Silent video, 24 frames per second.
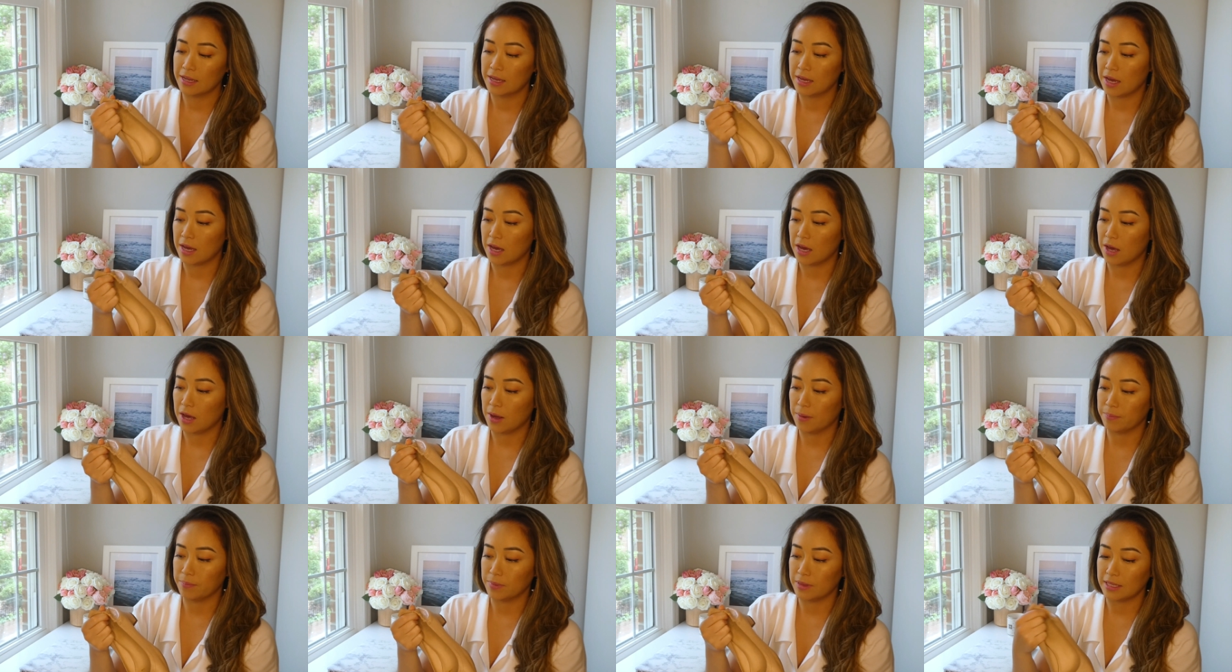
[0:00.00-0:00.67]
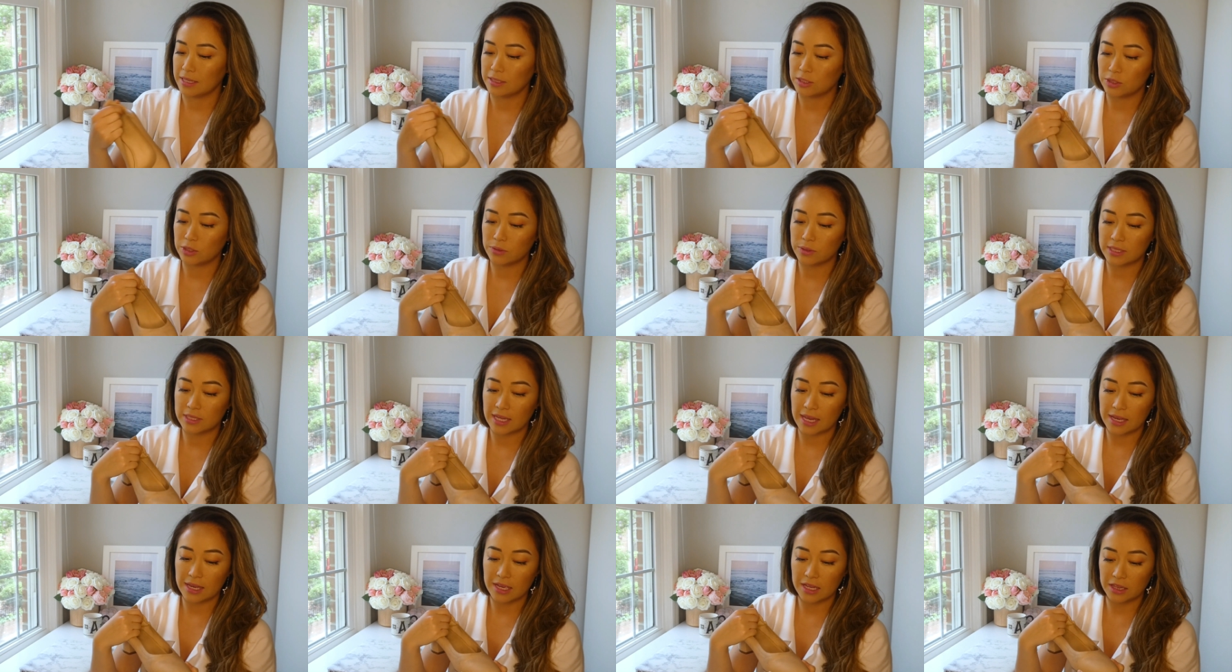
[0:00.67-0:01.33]
Um, they do
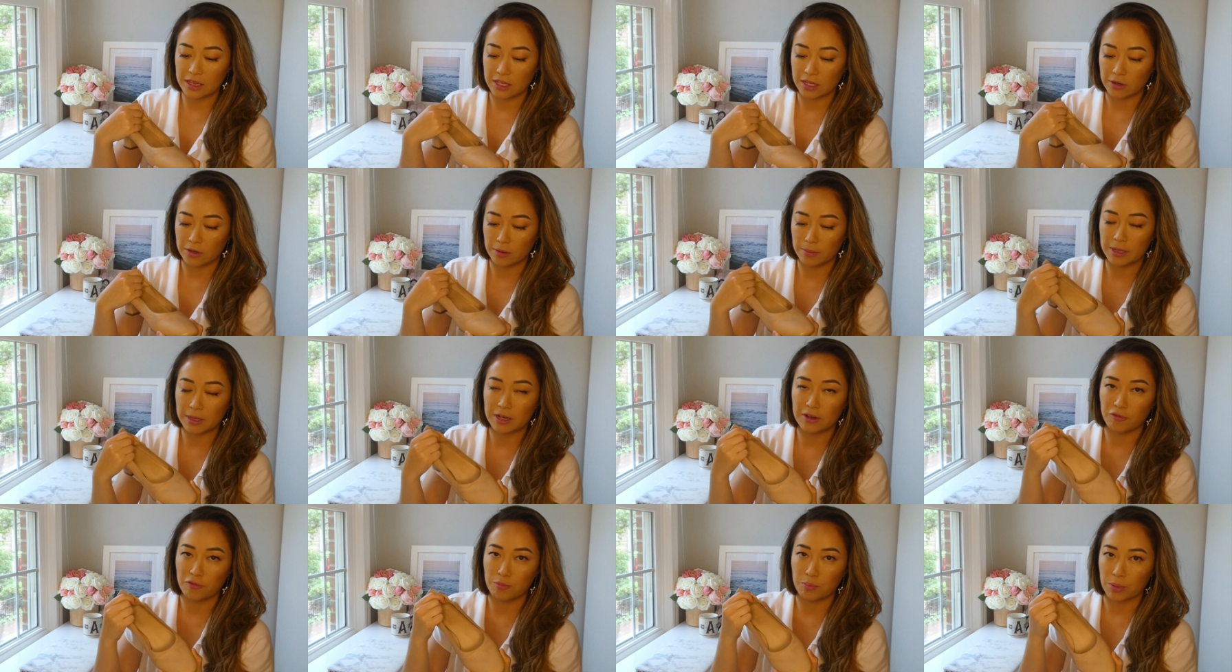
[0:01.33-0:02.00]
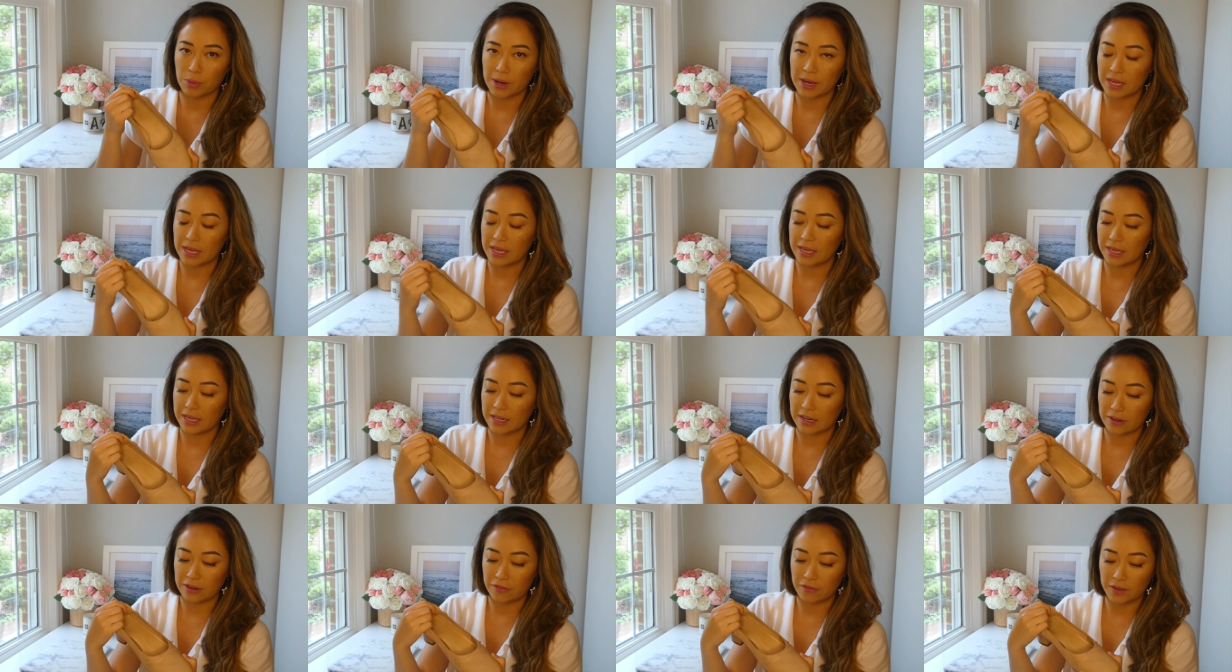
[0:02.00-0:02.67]
take a little bit of breaking
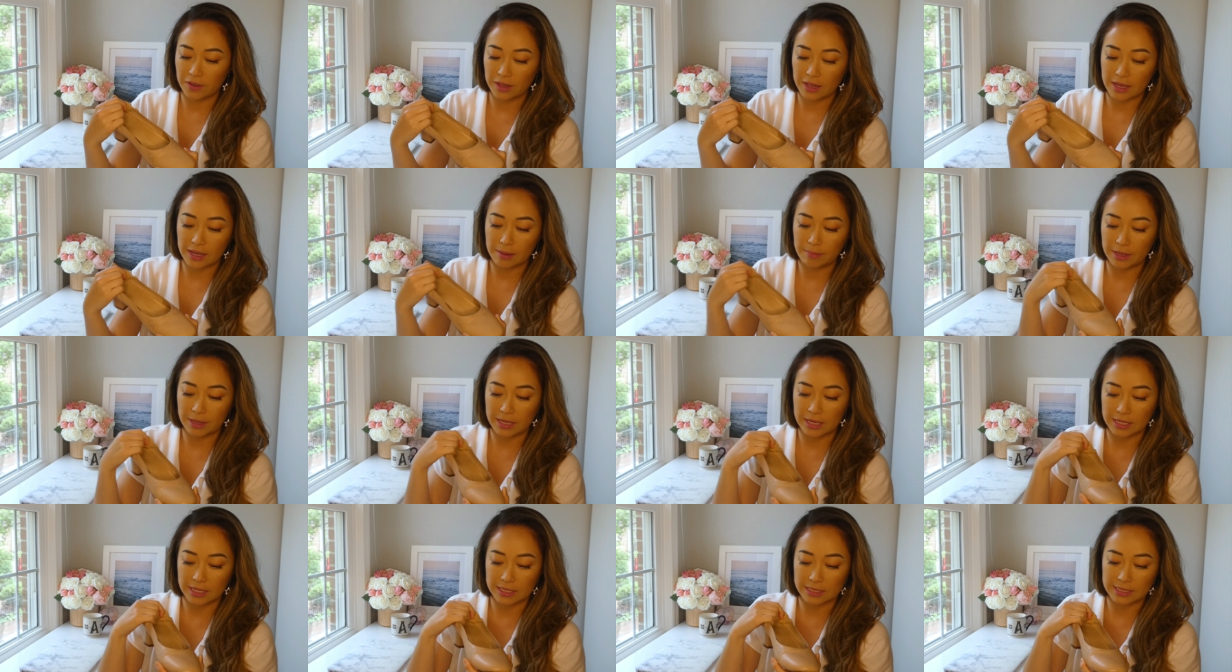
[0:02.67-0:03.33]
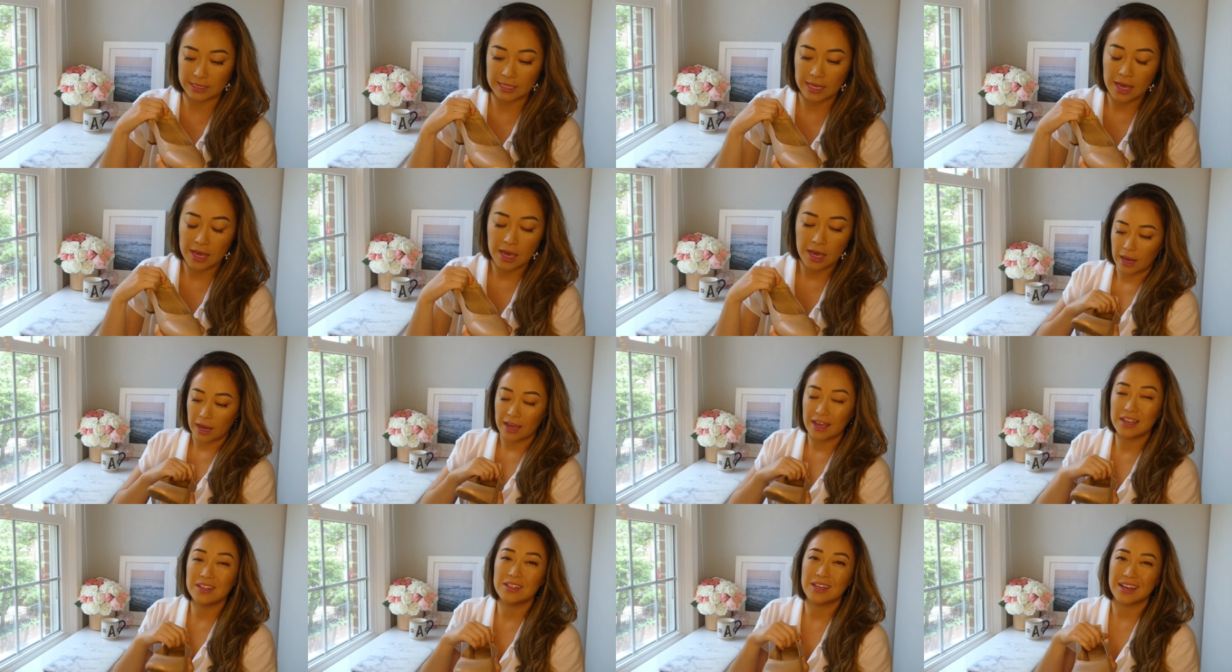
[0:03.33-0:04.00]
in, I feel like, because
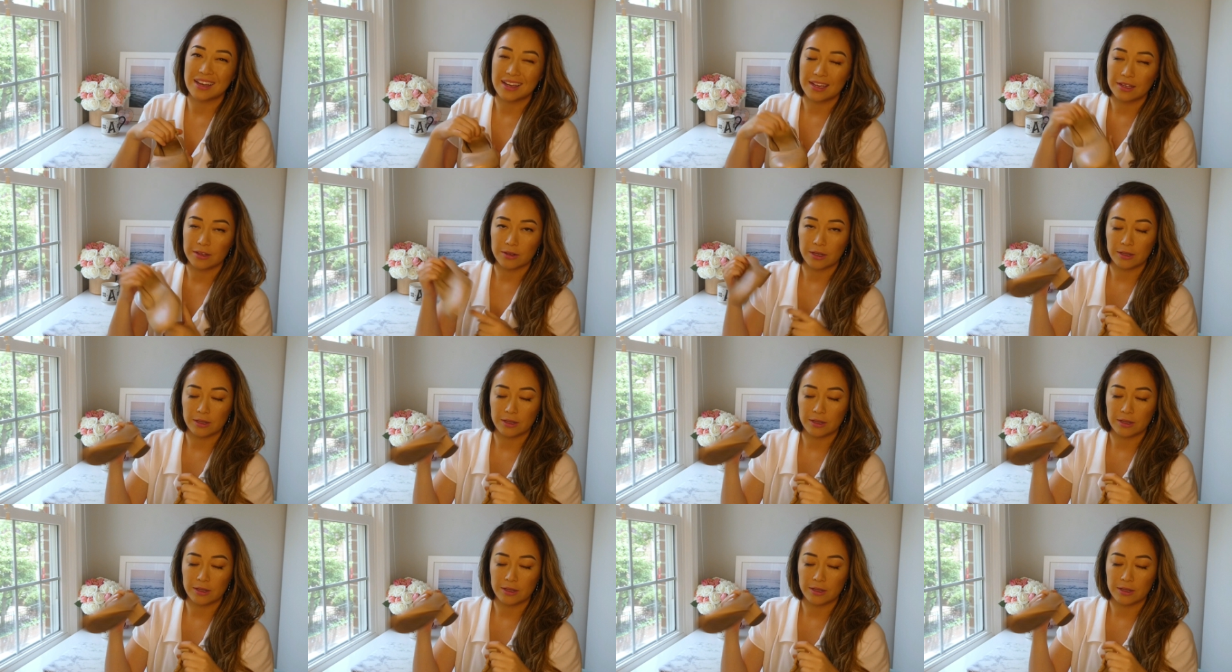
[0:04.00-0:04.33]
I, I,